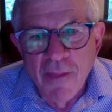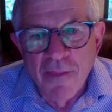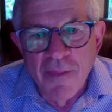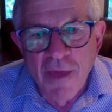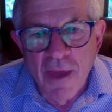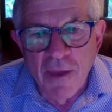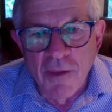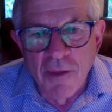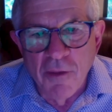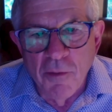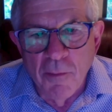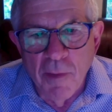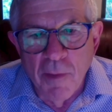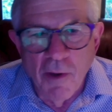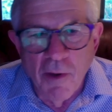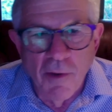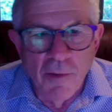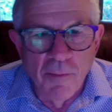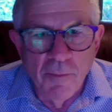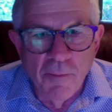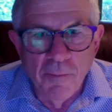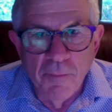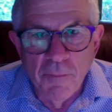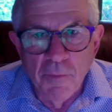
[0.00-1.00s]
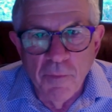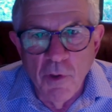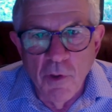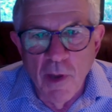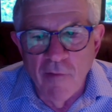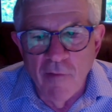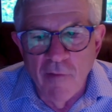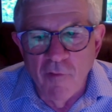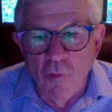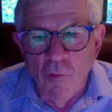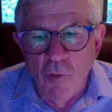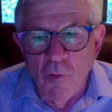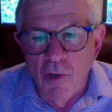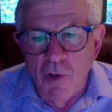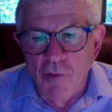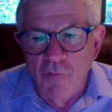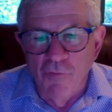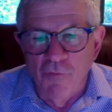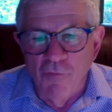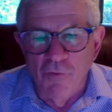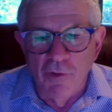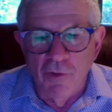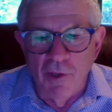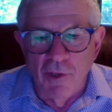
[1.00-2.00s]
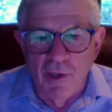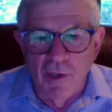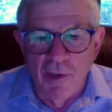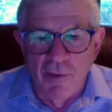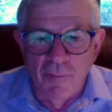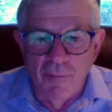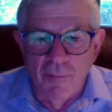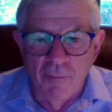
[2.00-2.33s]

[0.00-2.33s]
Thank you, Mary. You have a wonderful day.